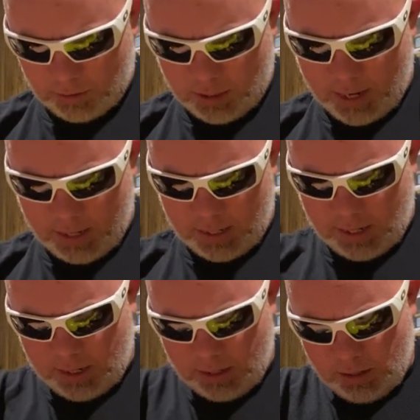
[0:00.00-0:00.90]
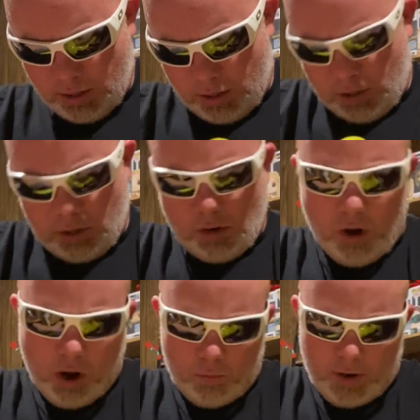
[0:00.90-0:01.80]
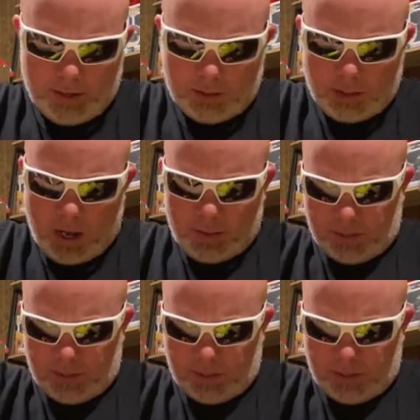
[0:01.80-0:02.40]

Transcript: tucking in, go all the way to the other